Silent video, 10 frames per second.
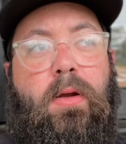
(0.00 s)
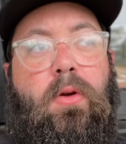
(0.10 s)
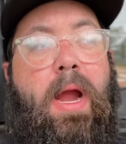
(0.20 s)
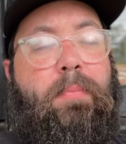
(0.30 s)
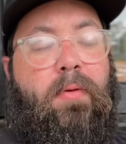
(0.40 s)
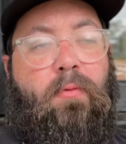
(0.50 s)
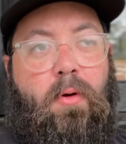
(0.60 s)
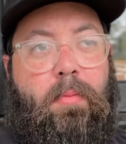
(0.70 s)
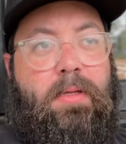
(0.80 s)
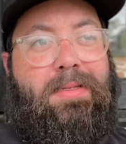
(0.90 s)
great
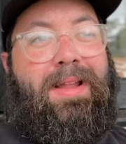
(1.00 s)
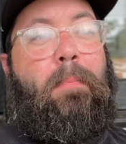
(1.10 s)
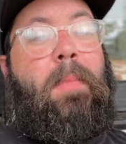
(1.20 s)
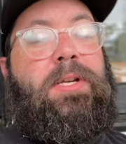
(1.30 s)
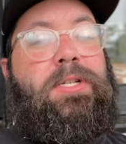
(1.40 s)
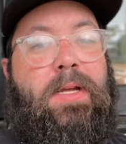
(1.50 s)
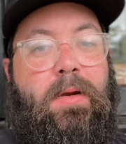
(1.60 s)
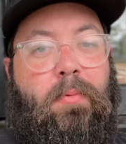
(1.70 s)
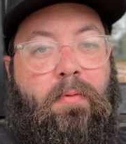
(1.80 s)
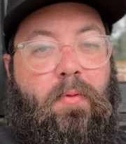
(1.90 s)
performance, much
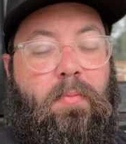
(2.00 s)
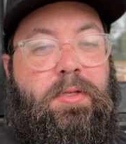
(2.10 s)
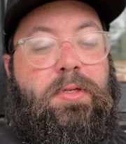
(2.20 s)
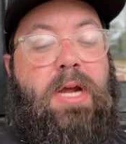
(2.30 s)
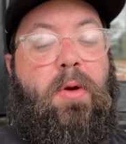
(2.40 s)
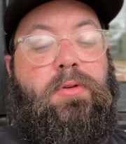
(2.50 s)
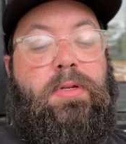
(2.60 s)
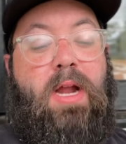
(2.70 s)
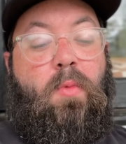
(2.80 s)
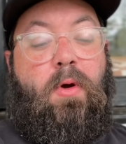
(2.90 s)
needed performance. The Jaguars are
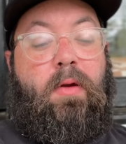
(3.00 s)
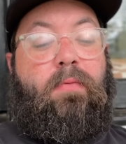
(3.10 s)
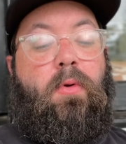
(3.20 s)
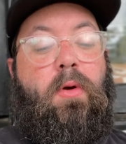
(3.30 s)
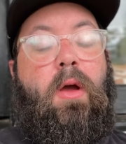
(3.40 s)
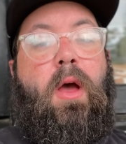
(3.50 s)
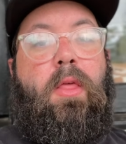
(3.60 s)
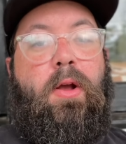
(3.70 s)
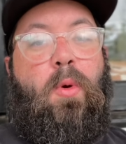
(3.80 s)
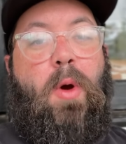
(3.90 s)
now
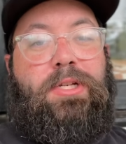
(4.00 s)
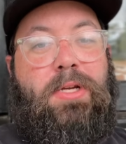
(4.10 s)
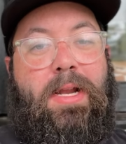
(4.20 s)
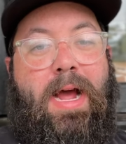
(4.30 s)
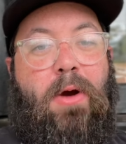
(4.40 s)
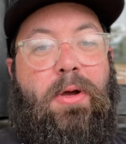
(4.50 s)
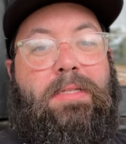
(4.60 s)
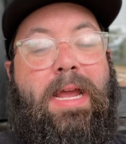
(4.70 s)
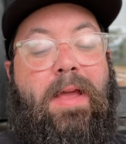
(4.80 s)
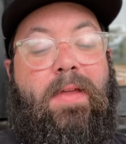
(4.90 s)
1-4. The question now is,
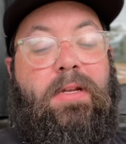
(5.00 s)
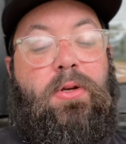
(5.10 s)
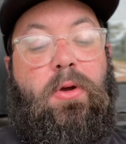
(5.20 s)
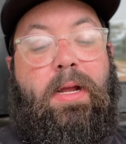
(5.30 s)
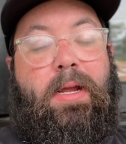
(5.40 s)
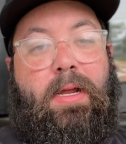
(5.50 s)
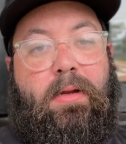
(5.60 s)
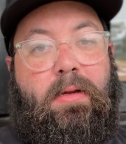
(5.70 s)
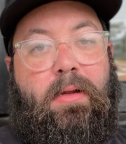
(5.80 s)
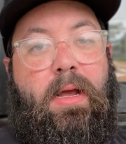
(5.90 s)
can they do it again?
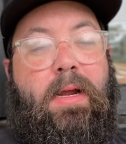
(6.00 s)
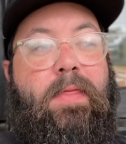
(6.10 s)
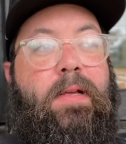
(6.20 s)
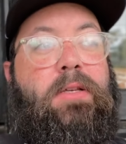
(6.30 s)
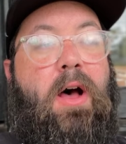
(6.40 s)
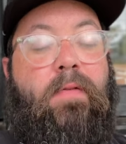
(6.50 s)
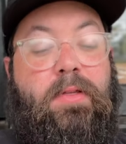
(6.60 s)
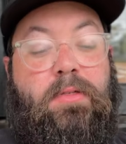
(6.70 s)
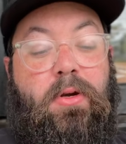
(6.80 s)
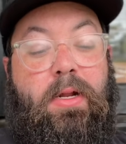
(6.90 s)
Can this
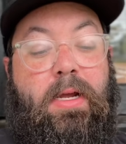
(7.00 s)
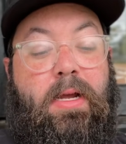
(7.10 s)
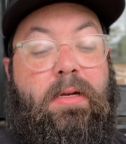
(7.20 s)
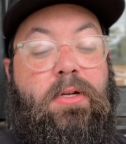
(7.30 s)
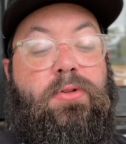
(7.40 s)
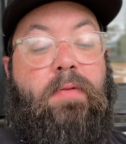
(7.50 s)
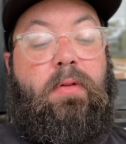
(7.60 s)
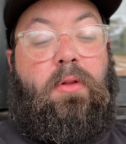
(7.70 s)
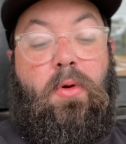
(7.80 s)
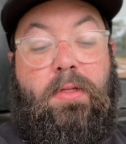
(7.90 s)
offense do it again? Can Trevor
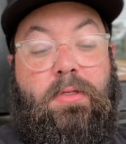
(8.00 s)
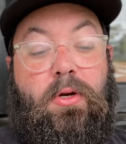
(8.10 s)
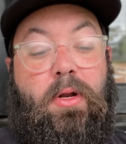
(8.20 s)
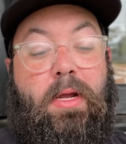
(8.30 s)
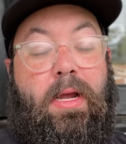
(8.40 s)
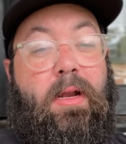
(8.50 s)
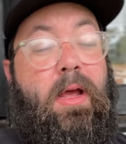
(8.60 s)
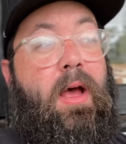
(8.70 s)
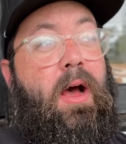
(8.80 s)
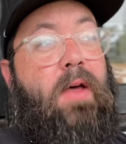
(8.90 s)
Lawrence do it again?
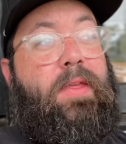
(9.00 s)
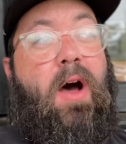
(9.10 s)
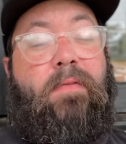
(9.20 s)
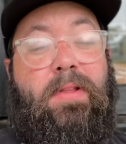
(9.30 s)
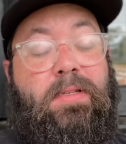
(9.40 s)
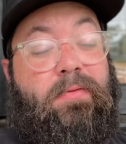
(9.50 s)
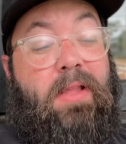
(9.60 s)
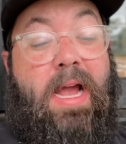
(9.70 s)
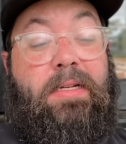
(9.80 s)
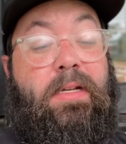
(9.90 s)
The offensive
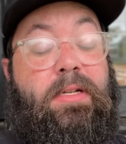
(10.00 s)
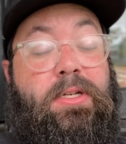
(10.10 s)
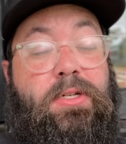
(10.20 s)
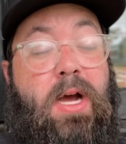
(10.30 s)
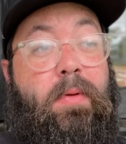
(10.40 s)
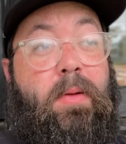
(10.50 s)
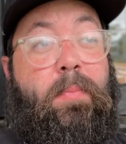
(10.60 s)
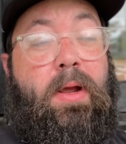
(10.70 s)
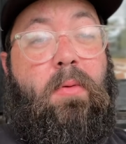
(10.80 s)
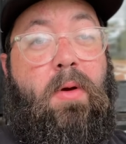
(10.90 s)
line did its job in a
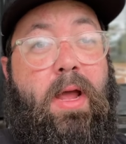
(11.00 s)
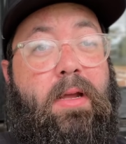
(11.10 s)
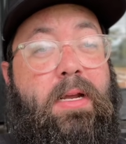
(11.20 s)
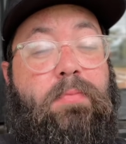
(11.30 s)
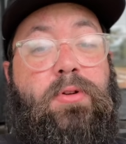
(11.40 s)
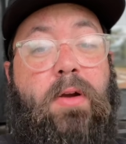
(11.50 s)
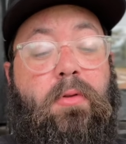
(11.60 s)
big way, kept Trevor